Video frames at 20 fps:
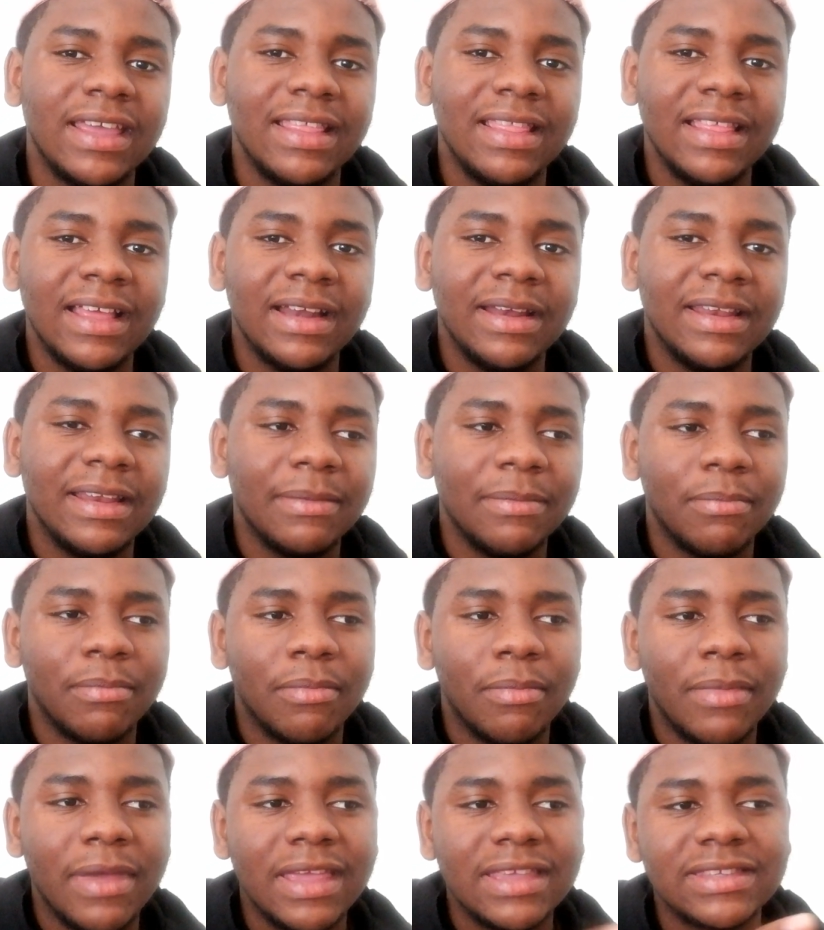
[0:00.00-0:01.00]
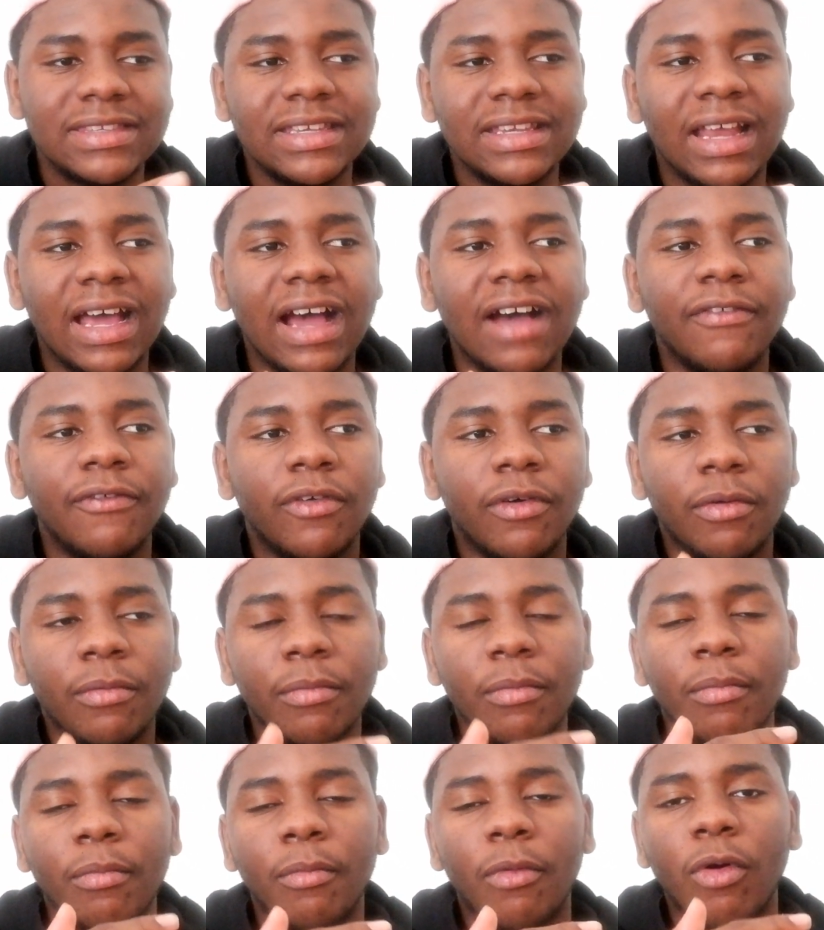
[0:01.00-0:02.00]
That makes it have a
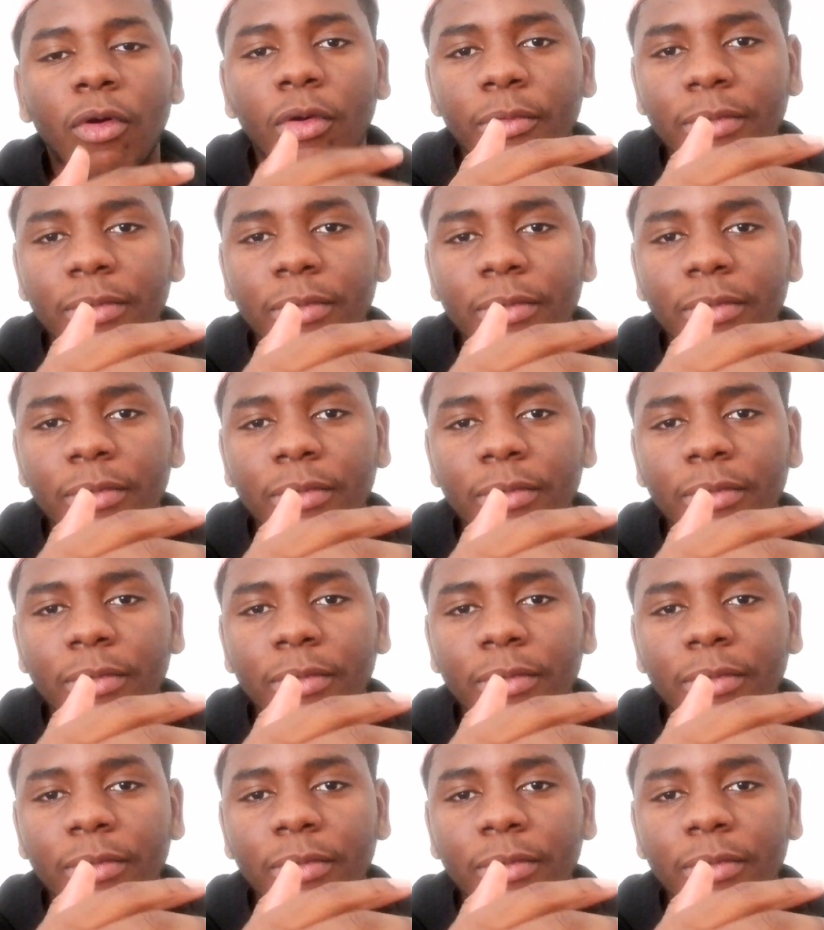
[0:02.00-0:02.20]
more